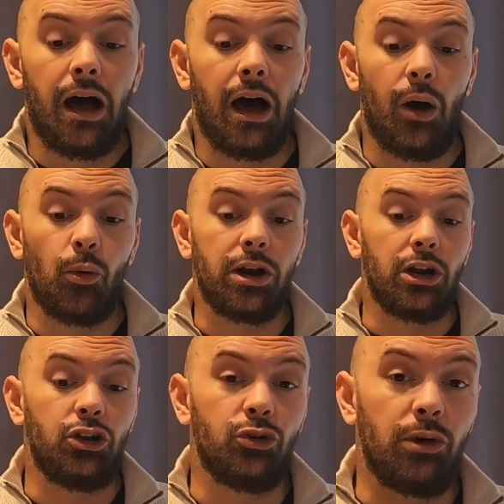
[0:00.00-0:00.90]
We're going
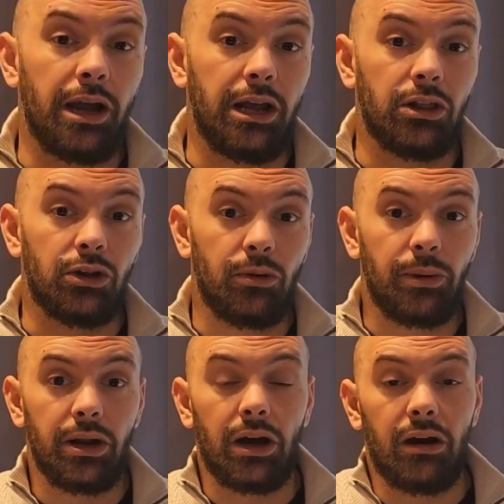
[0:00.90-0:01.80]
to do a little
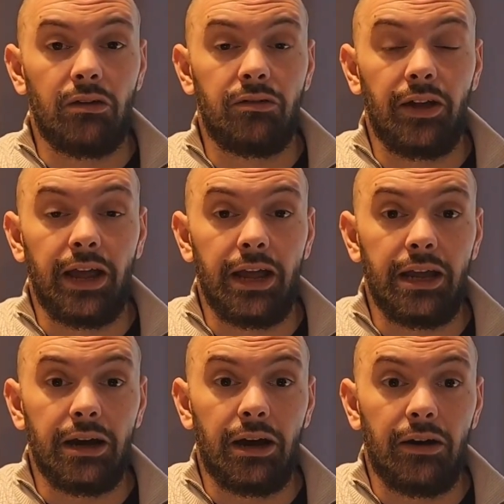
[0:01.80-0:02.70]
bit of
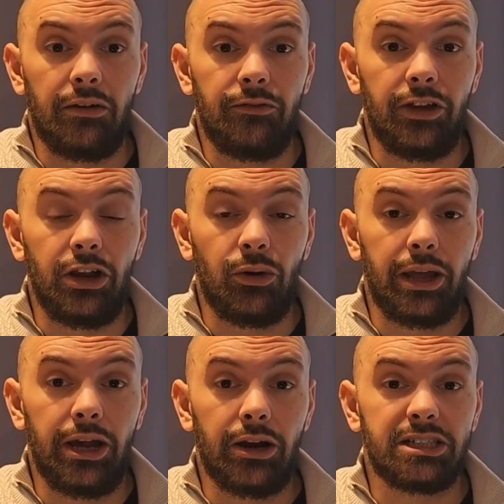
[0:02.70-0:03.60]
a video
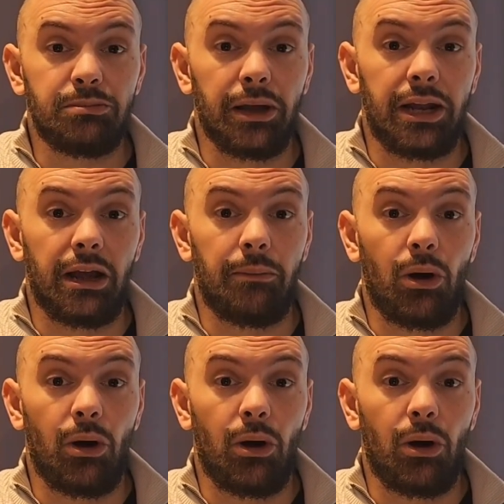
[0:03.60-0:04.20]
here explaining